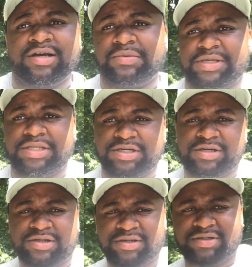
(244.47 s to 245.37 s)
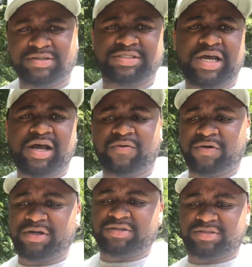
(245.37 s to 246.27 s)
I'm getting the uh, side
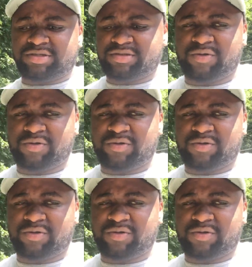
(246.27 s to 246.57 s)
rails.